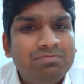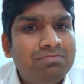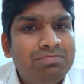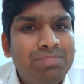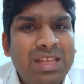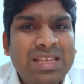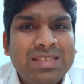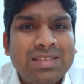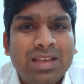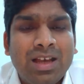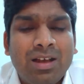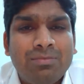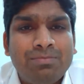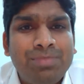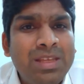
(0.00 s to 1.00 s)
please
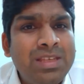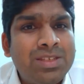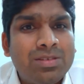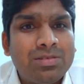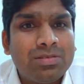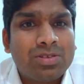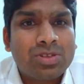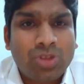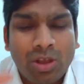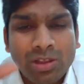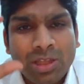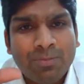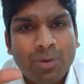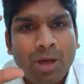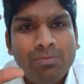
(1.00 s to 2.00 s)
solve
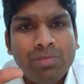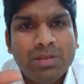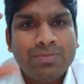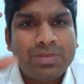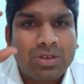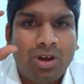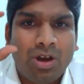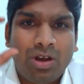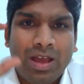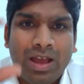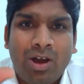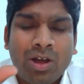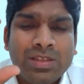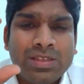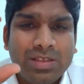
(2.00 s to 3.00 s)
the problems
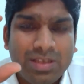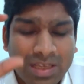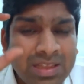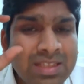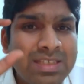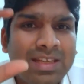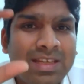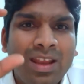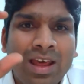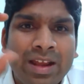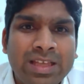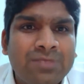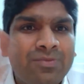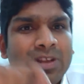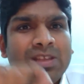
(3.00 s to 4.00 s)
in
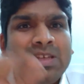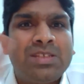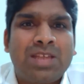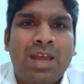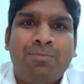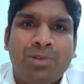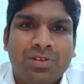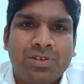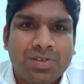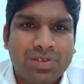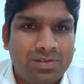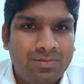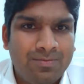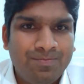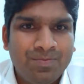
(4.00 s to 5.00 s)
CLRS for these
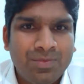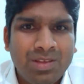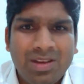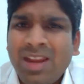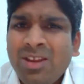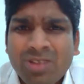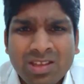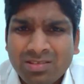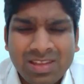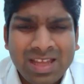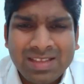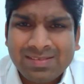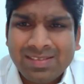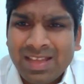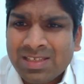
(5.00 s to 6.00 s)
chapters, right? You can
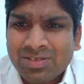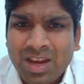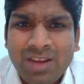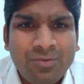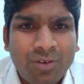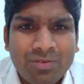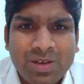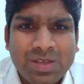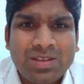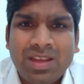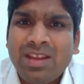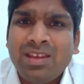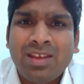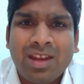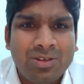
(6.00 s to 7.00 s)
that's straightforward
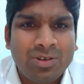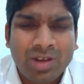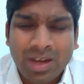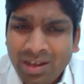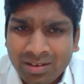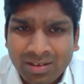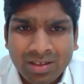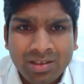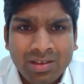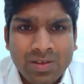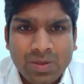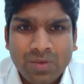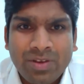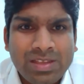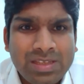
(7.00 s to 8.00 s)
staring at you, right?
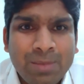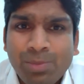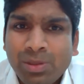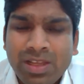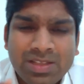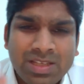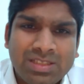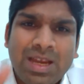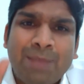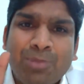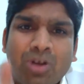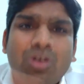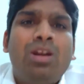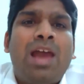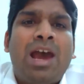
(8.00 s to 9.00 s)
So for example, there is a
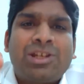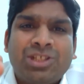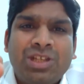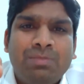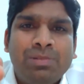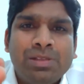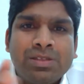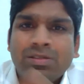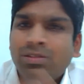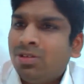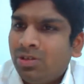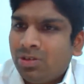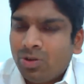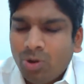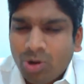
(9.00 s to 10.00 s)
chapter called hash tables.
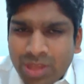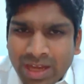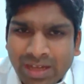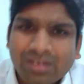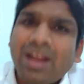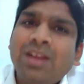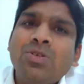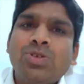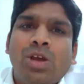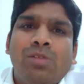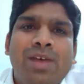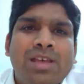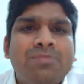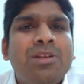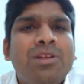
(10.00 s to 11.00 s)
Go there, try to
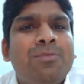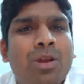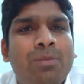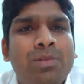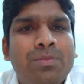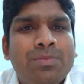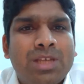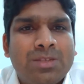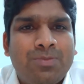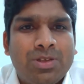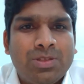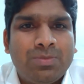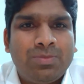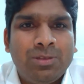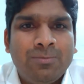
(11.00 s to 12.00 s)
solve as many problems as
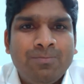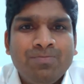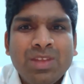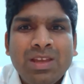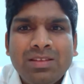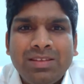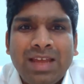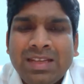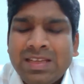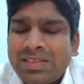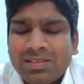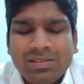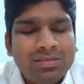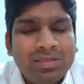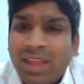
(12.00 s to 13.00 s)
possible. That
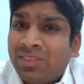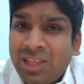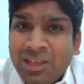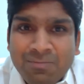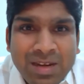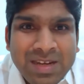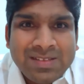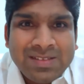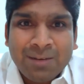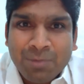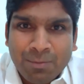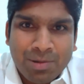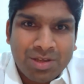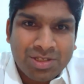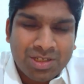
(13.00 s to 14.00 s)
is, nothing beats that
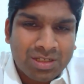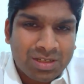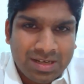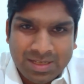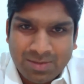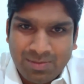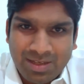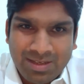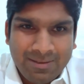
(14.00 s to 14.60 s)
preparation, trust me.